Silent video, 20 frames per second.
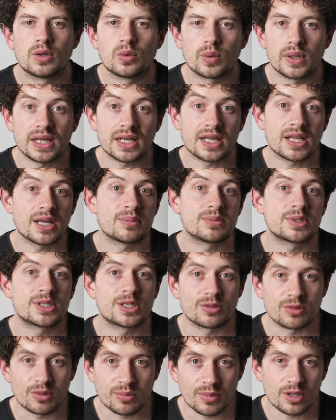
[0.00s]
When it comes
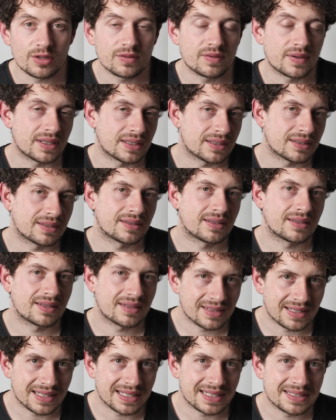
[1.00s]
to removing
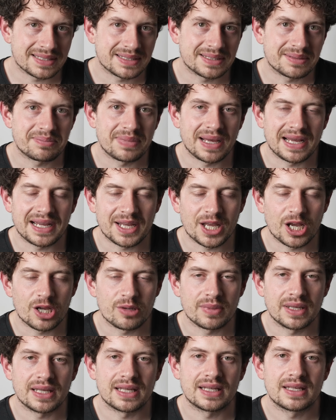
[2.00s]
this
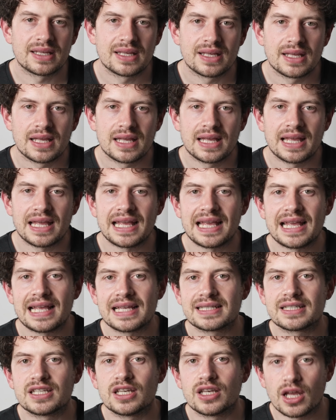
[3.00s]
backcombing,
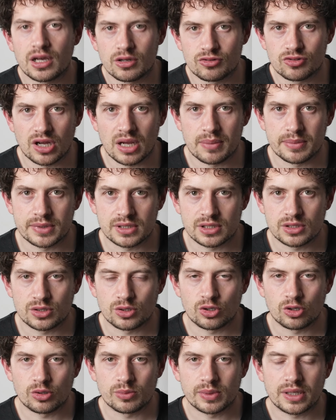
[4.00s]
it's no dramas at
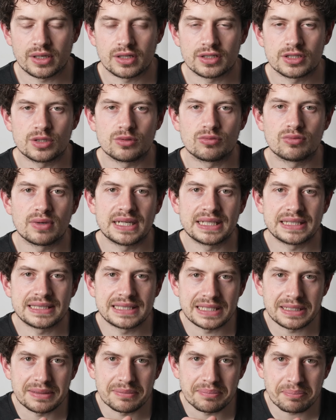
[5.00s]
all because you really
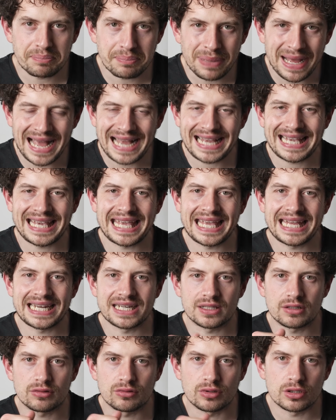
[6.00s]
didn't pack it in
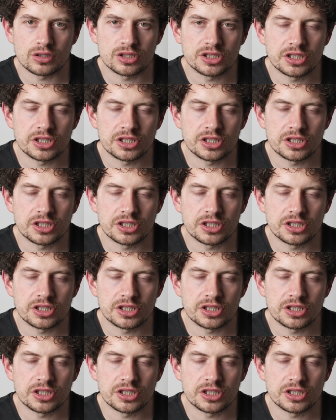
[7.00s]
at the roots.